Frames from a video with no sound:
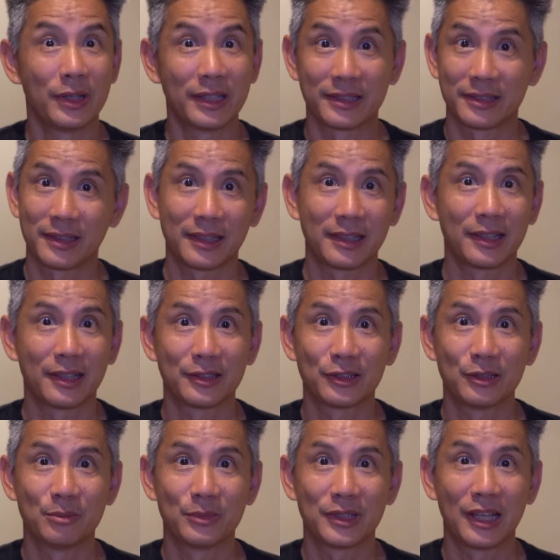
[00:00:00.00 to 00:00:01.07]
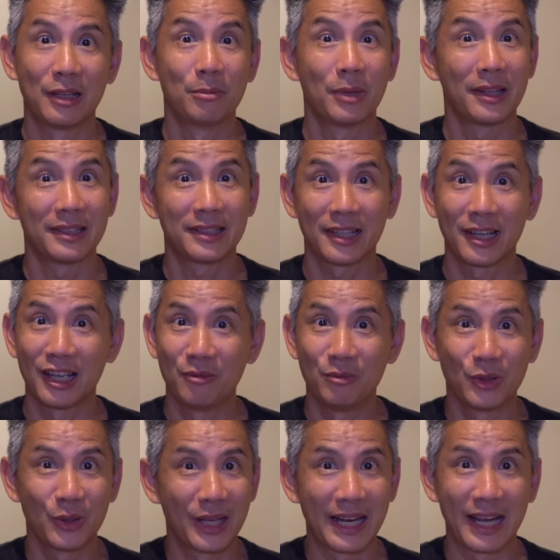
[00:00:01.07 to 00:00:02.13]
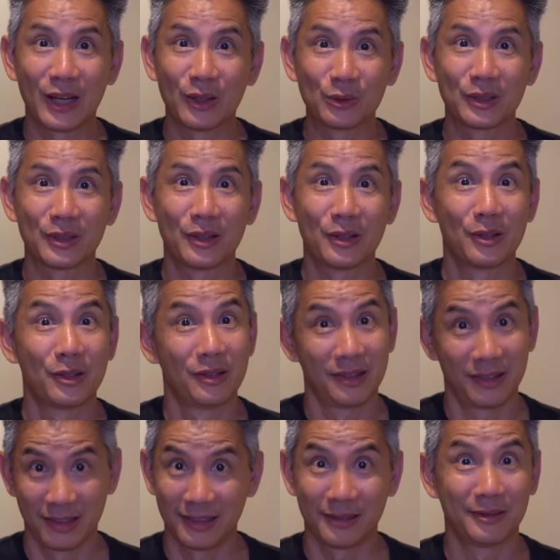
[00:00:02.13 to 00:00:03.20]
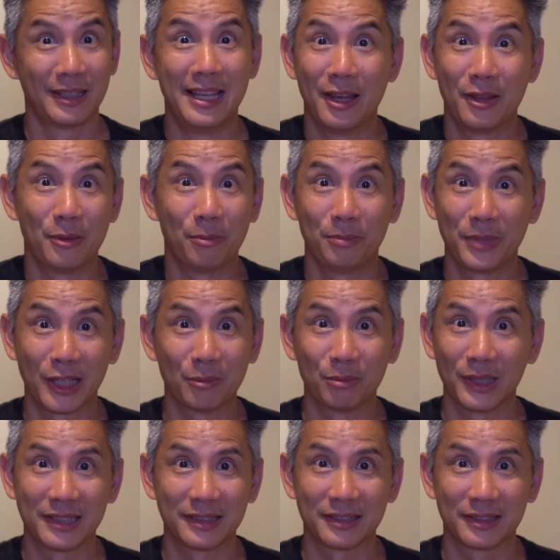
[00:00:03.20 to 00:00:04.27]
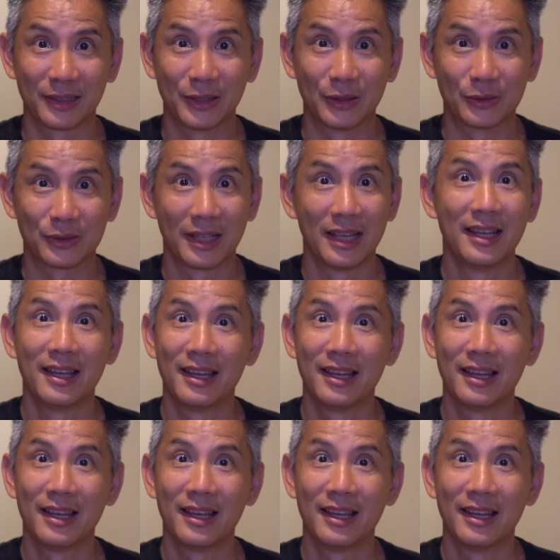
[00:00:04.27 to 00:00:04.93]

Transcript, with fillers: you get stuck in customs, and by the time you get out, the pickup place is closed.